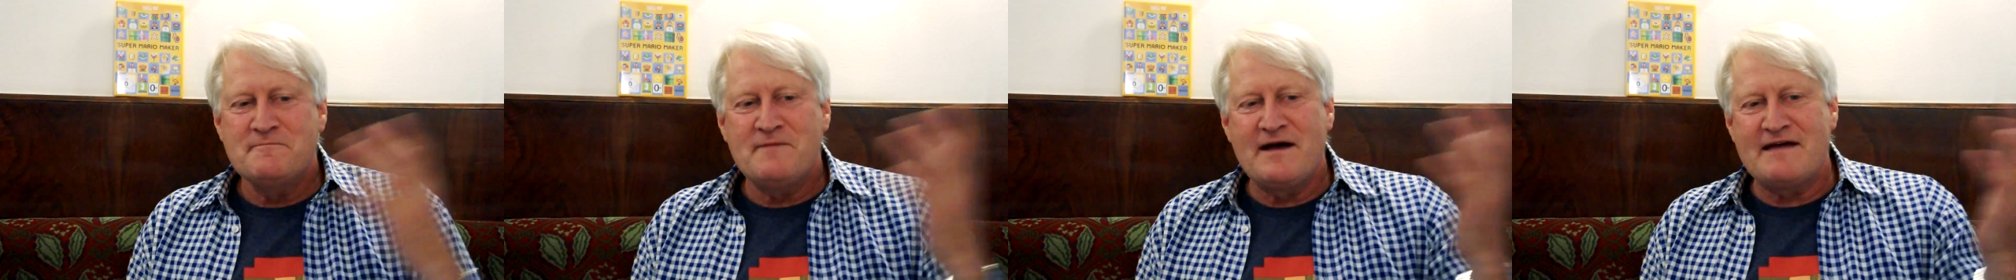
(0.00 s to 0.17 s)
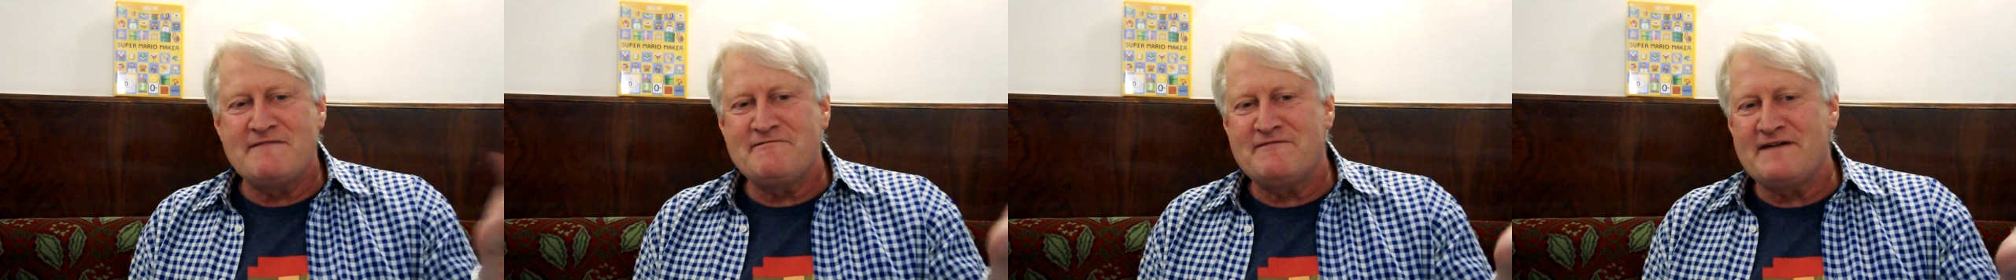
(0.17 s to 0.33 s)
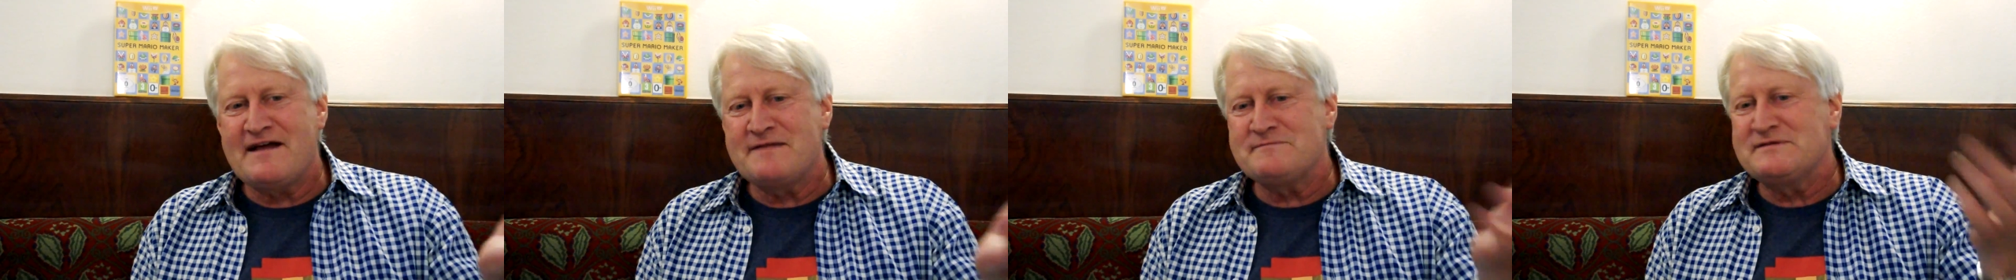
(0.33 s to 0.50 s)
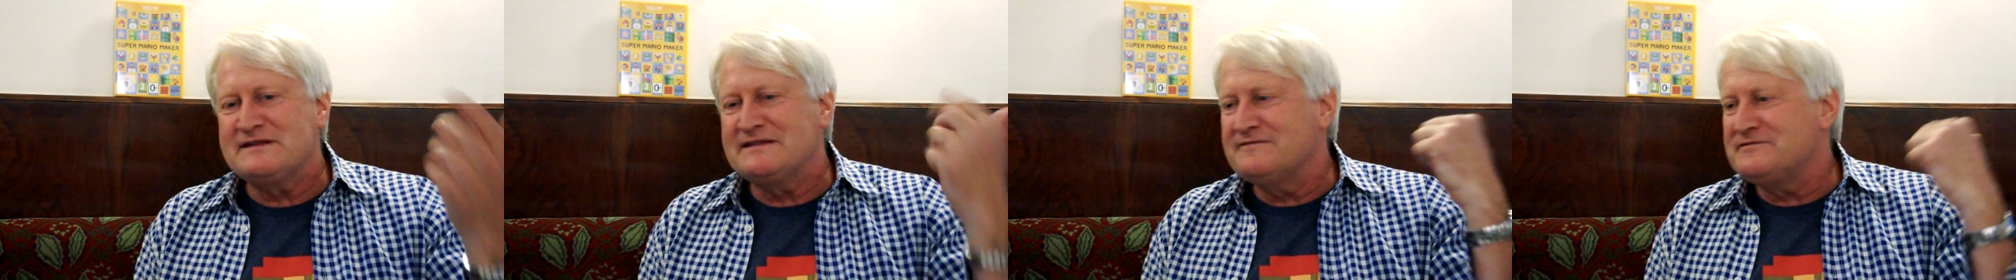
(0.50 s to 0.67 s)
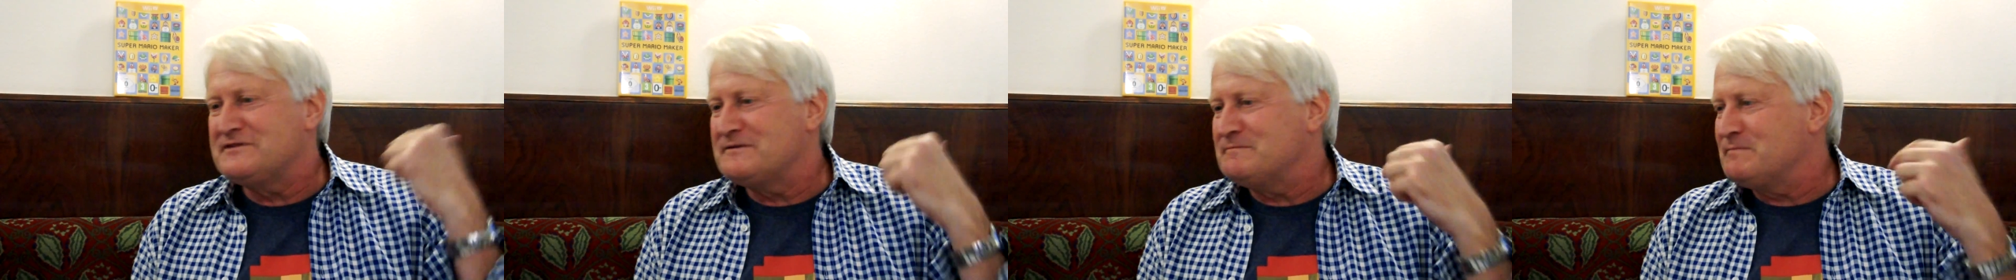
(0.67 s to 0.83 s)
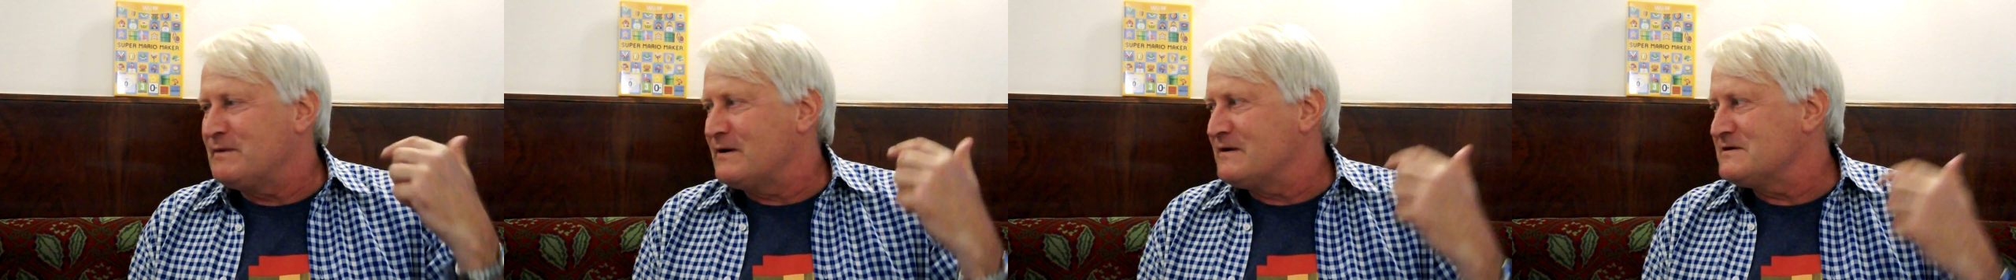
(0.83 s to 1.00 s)
My family
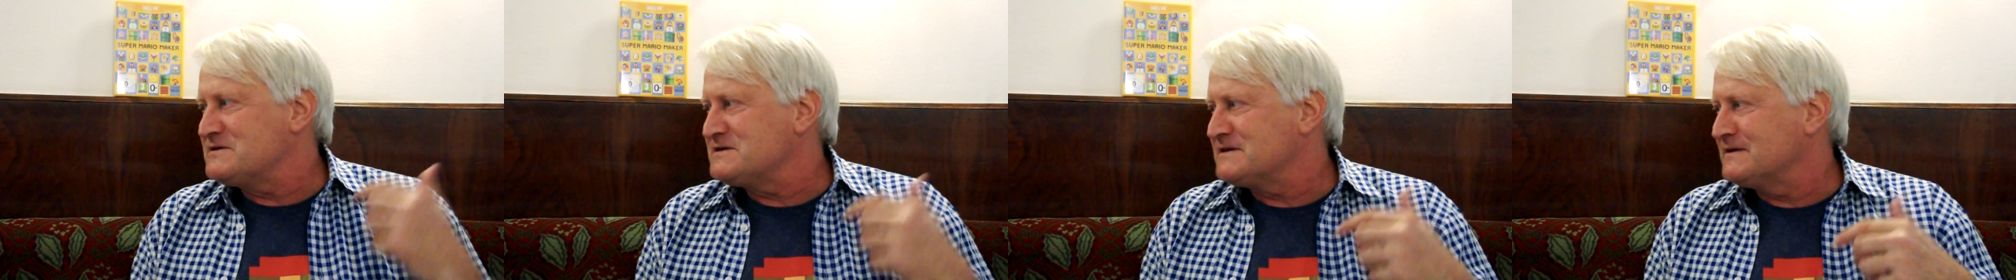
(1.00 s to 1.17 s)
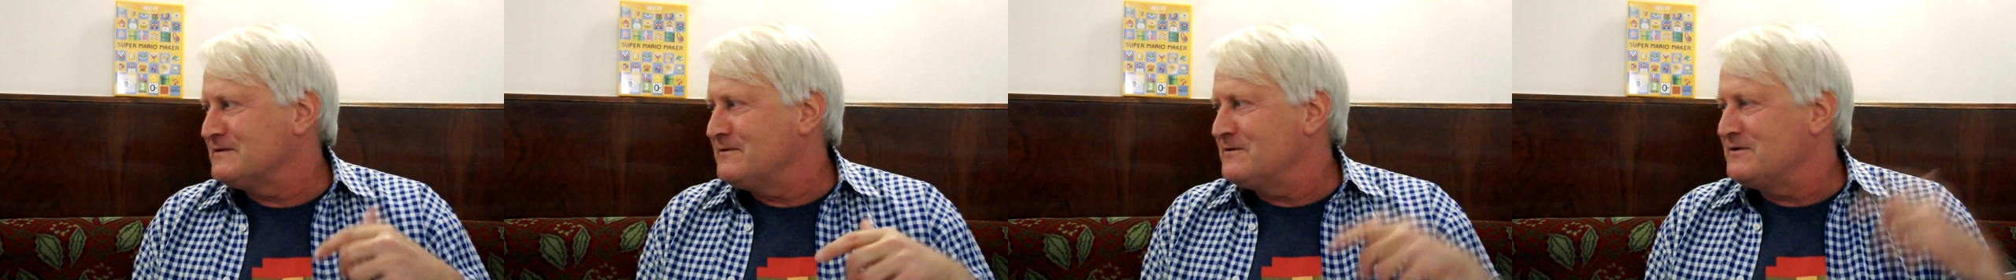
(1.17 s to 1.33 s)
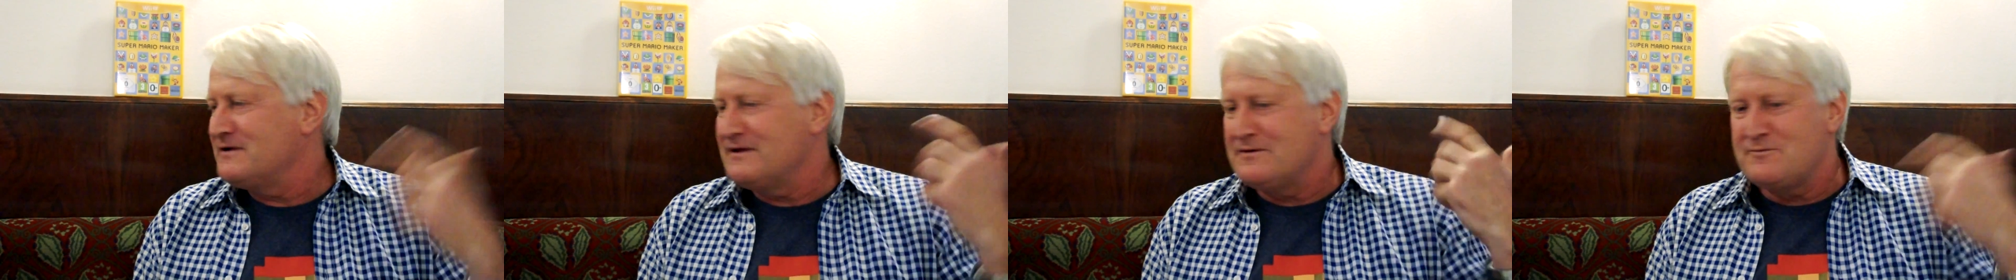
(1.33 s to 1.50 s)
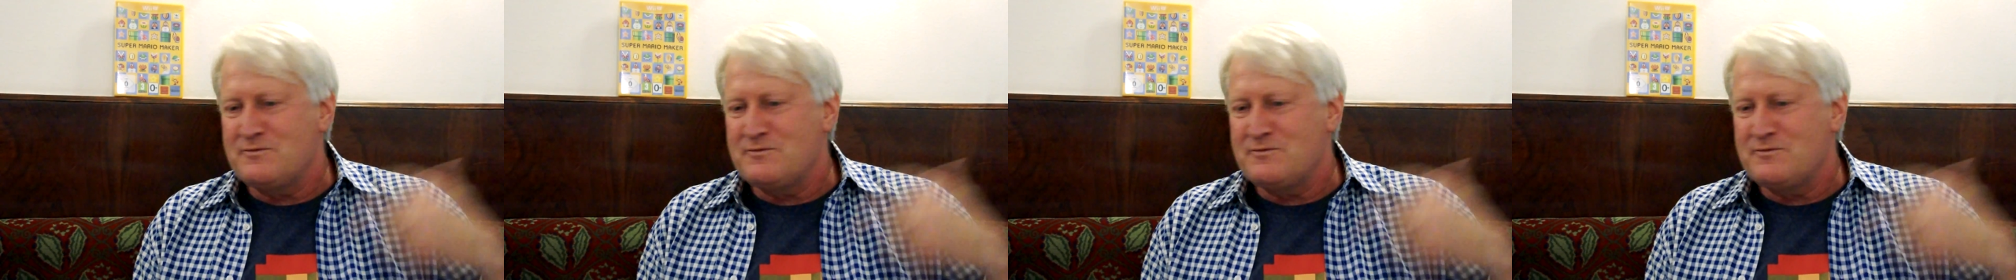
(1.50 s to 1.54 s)
lived in Barcelona,